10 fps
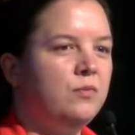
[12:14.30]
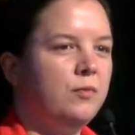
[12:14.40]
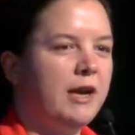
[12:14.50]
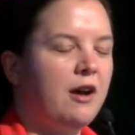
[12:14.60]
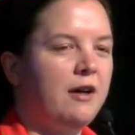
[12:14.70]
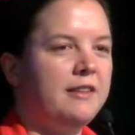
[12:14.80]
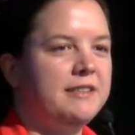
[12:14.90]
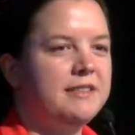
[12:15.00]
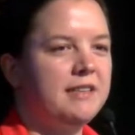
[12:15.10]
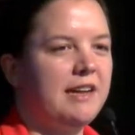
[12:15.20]
We call
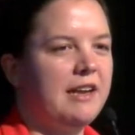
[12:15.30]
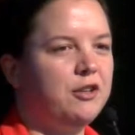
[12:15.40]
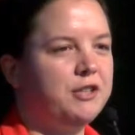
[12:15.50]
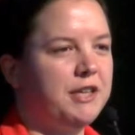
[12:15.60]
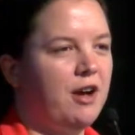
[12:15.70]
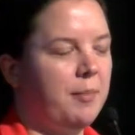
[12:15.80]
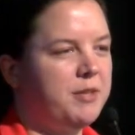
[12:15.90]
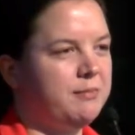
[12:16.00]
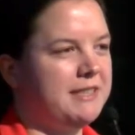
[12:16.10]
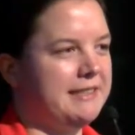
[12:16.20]
this energy
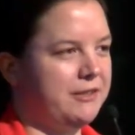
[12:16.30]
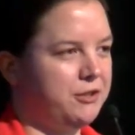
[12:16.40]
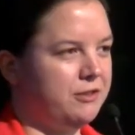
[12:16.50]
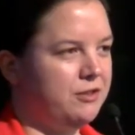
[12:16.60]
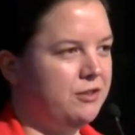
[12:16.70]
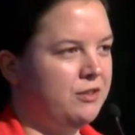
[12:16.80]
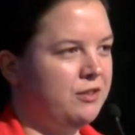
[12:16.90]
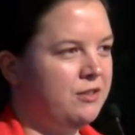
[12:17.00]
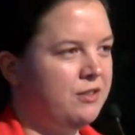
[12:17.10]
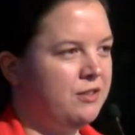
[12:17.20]
optimization.
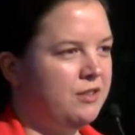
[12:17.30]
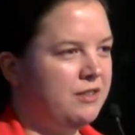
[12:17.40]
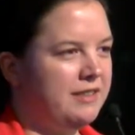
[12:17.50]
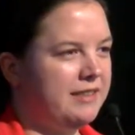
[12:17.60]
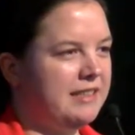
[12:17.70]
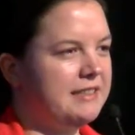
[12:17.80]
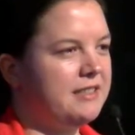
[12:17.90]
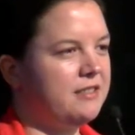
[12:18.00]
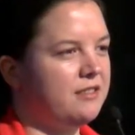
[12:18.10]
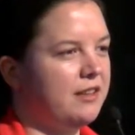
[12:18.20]

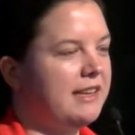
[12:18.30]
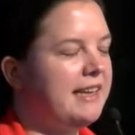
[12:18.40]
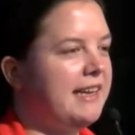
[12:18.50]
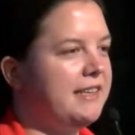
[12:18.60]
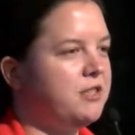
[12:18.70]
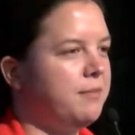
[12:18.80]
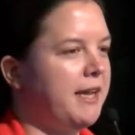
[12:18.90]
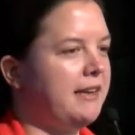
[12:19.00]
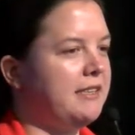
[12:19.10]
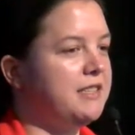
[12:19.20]
It's the key to
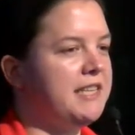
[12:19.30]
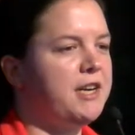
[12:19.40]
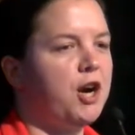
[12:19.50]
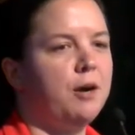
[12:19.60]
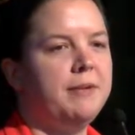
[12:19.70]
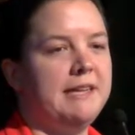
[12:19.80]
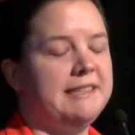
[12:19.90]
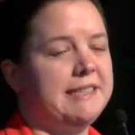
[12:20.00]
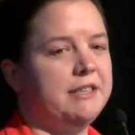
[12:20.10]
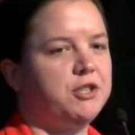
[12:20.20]
making
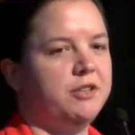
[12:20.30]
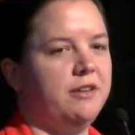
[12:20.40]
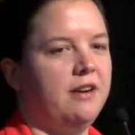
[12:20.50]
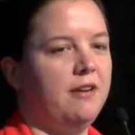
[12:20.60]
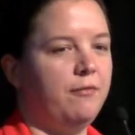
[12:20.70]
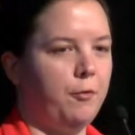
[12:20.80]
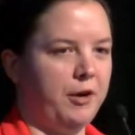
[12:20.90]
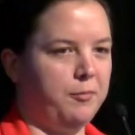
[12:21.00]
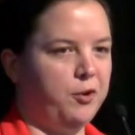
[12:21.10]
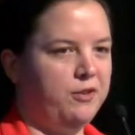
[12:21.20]
decarbonization
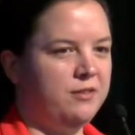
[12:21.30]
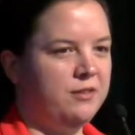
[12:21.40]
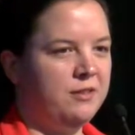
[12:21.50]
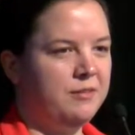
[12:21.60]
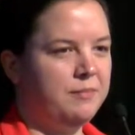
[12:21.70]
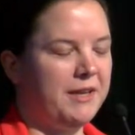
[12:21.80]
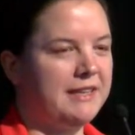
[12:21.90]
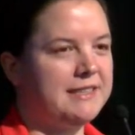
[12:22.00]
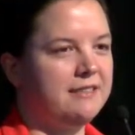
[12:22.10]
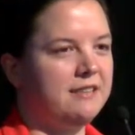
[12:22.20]
affordable
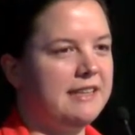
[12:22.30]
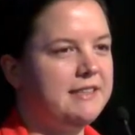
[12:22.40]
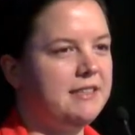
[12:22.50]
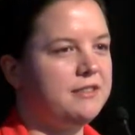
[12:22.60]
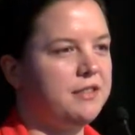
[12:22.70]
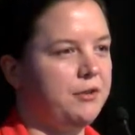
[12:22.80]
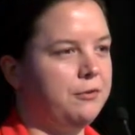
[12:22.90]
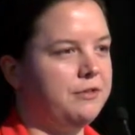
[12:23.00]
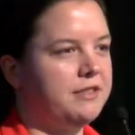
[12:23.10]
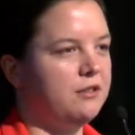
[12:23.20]
because it lets us
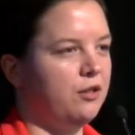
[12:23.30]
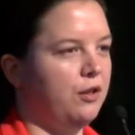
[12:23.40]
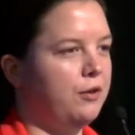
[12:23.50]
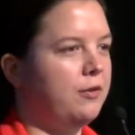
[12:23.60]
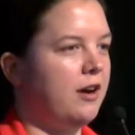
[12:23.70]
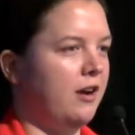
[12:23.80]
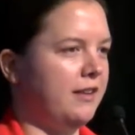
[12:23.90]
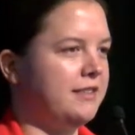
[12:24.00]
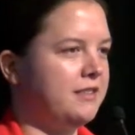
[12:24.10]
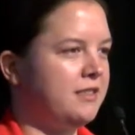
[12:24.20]
use low
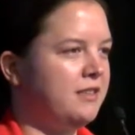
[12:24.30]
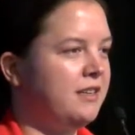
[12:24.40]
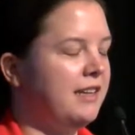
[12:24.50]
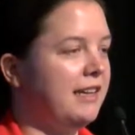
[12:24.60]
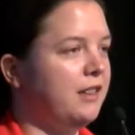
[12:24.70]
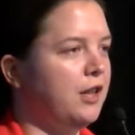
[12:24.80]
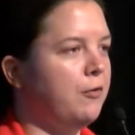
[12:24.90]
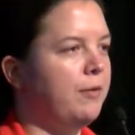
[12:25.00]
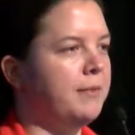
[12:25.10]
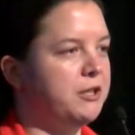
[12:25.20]
cost and
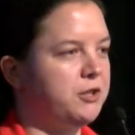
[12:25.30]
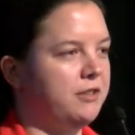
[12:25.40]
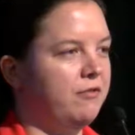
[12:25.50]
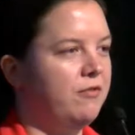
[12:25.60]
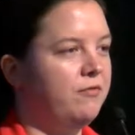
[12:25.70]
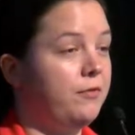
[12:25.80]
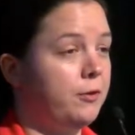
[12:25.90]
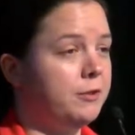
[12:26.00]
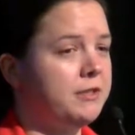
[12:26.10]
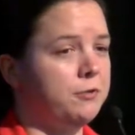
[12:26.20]
low emission
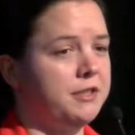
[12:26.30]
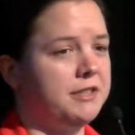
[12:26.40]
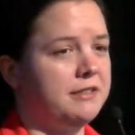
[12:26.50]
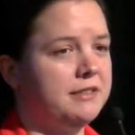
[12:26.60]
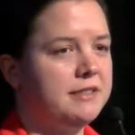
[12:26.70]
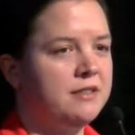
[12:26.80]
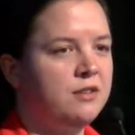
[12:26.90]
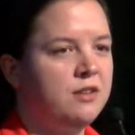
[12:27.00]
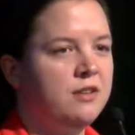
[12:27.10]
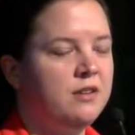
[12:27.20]
fuel sources
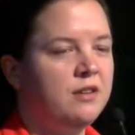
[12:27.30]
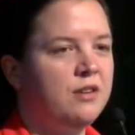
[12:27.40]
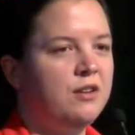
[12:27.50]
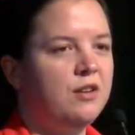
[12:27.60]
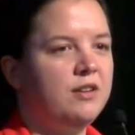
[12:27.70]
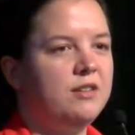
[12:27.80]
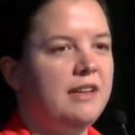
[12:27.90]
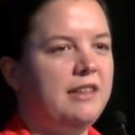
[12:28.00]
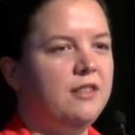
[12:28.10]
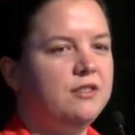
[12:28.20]

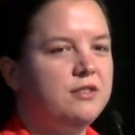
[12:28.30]
in